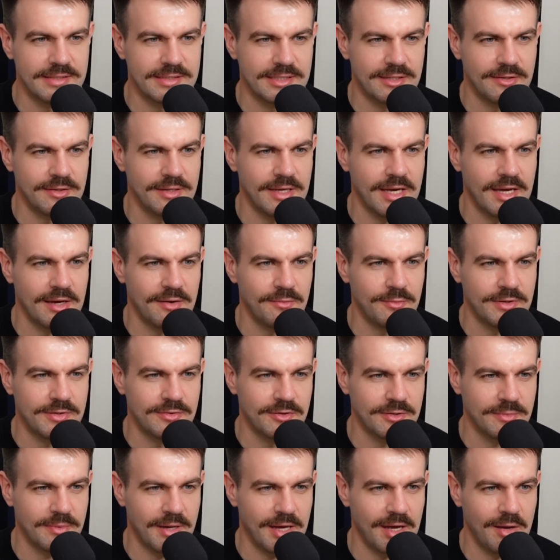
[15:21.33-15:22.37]
So yeah, we
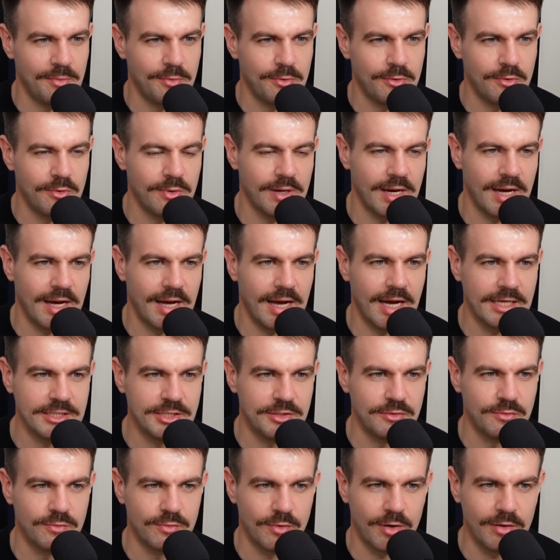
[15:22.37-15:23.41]
talked about Heppel. Uh,
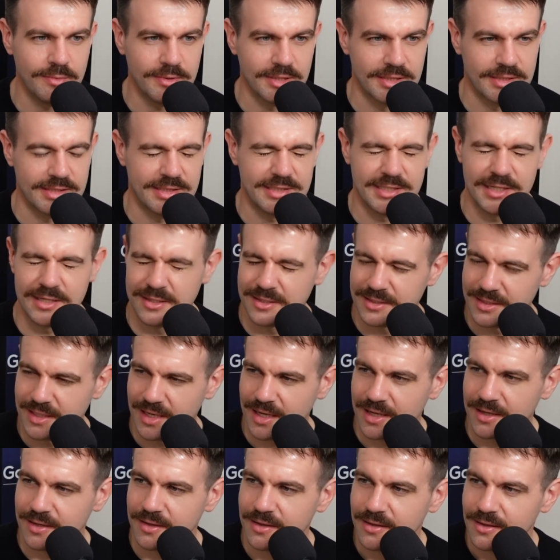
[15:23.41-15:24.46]
Archie Roberts did it
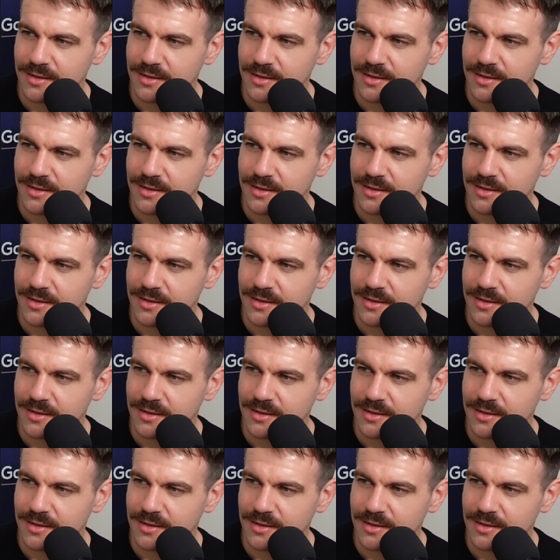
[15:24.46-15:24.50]
again.